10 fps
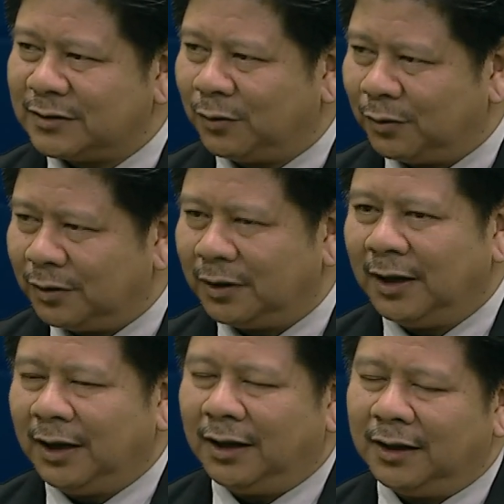this whole
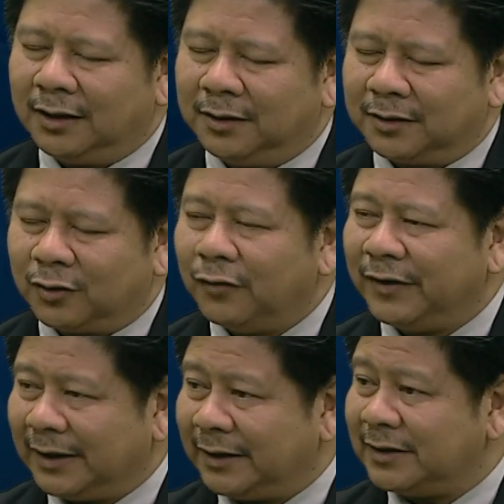
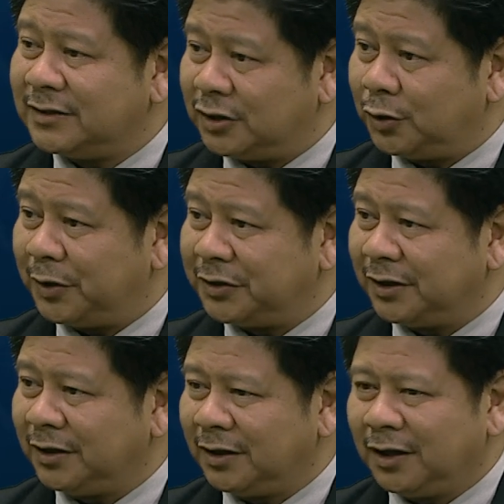COVID-19
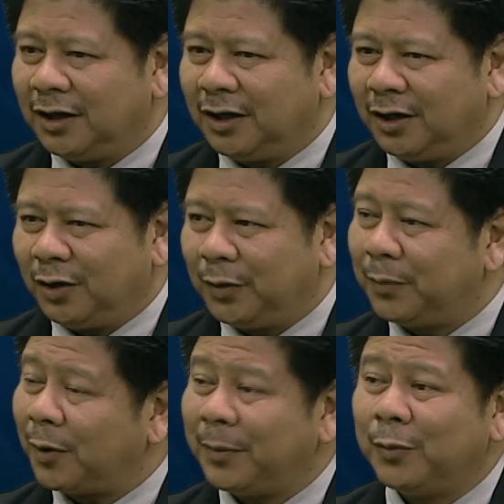situation,
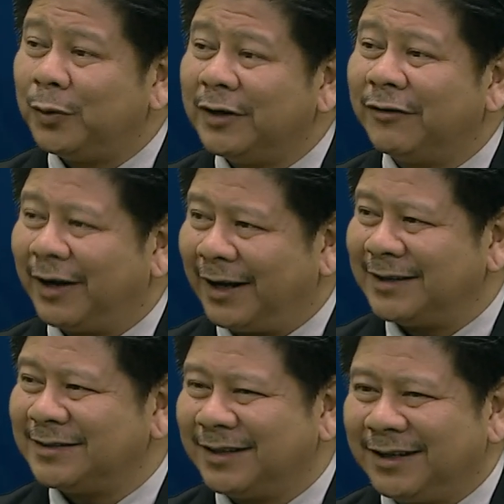we probably wouldn't
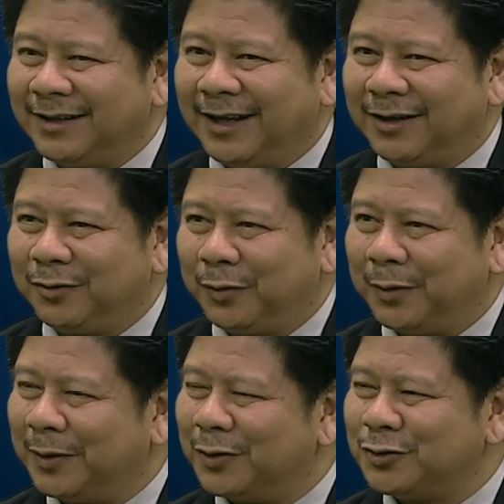realize that
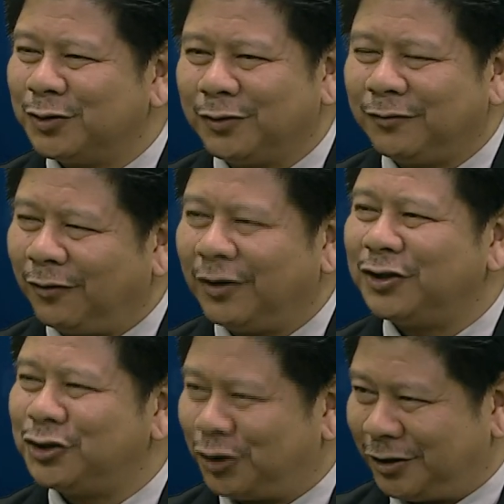we were also
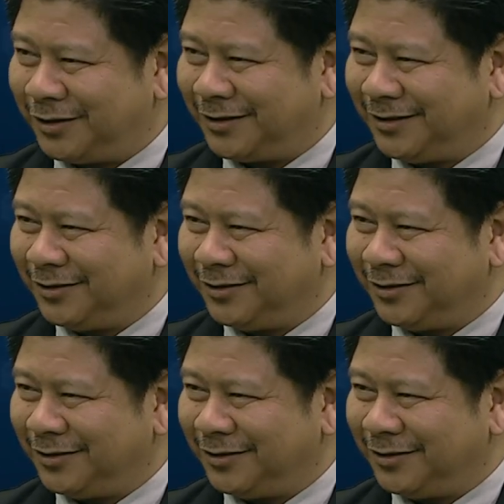falling short.